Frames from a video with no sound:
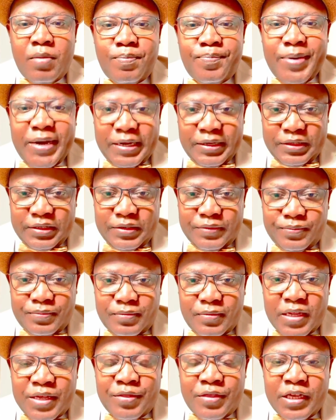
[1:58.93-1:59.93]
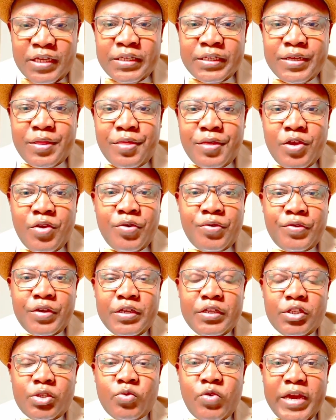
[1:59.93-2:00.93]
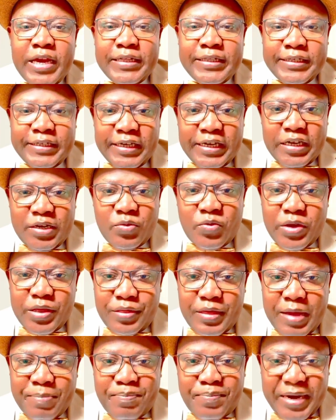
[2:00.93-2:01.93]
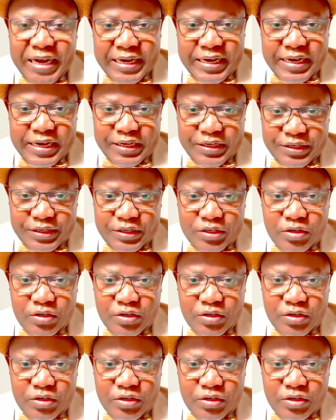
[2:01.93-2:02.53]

But these theories were dealing with abundance